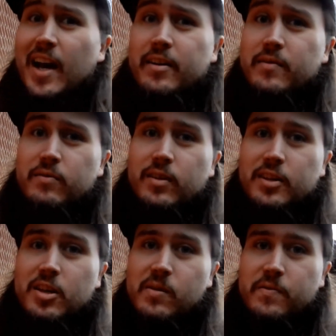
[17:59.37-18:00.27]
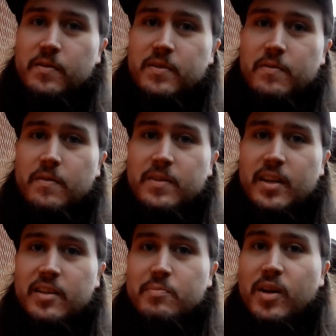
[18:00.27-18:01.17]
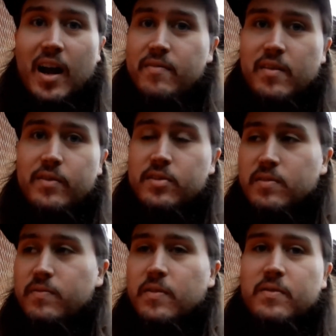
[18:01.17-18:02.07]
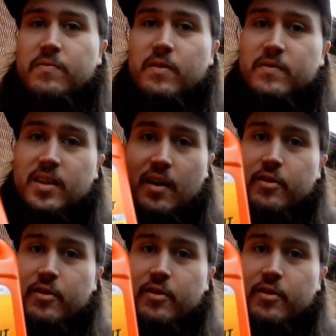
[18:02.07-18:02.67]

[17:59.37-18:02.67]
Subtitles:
I don't even really know what 50-50 is, but I've never used the 50-50.